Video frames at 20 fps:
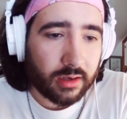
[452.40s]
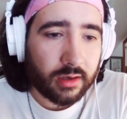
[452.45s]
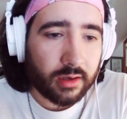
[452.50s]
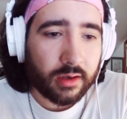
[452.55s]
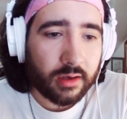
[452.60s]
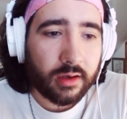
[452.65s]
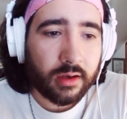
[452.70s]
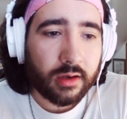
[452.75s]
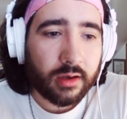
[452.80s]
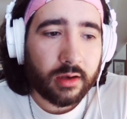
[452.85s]

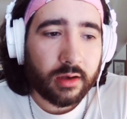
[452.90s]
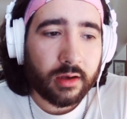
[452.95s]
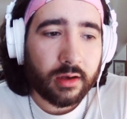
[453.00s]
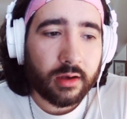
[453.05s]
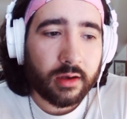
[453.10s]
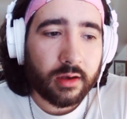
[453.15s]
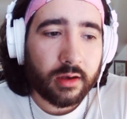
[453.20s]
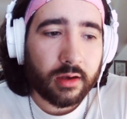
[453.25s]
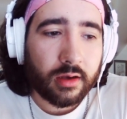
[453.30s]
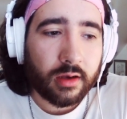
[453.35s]

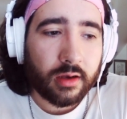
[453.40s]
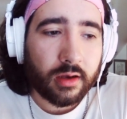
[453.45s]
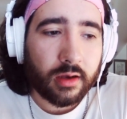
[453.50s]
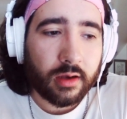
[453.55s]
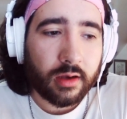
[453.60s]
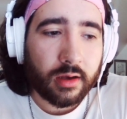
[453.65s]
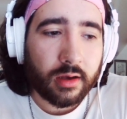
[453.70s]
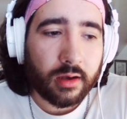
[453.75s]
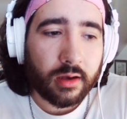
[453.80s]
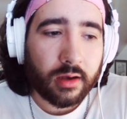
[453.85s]

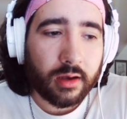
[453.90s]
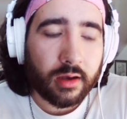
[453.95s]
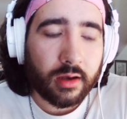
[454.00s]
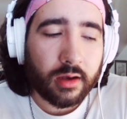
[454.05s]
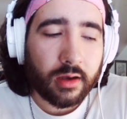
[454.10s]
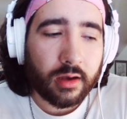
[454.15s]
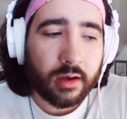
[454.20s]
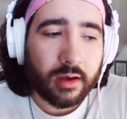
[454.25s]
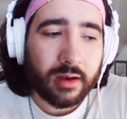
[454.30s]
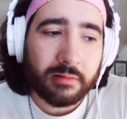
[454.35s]

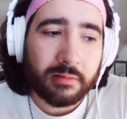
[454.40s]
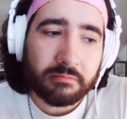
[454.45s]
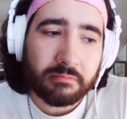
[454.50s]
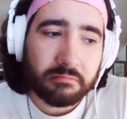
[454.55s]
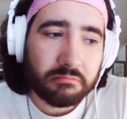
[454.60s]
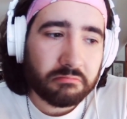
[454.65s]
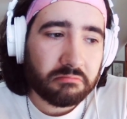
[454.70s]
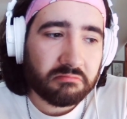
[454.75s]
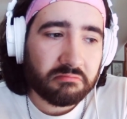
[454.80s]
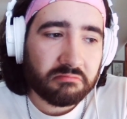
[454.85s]

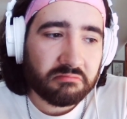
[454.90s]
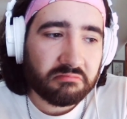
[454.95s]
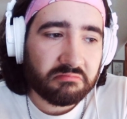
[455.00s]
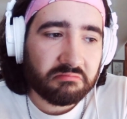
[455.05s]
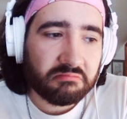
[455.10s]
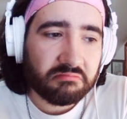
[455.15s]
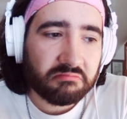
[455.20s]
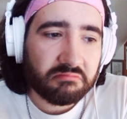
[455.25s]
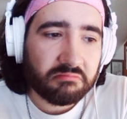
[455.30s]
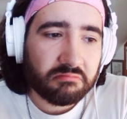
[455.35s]

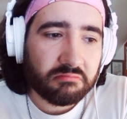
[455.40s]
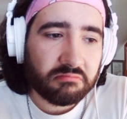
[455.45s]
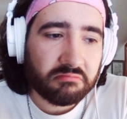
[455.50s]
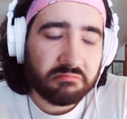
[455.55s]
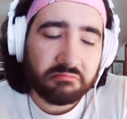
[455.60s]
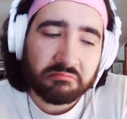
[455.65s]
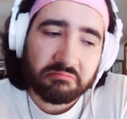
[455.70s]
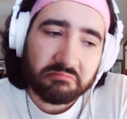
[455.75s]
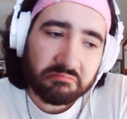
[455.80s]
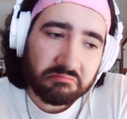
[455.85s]

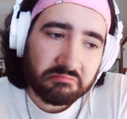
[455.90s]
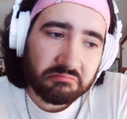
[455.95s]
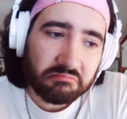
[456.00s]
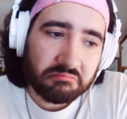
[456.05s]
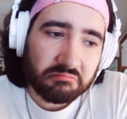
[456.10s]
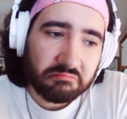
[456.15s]
Nothing is said.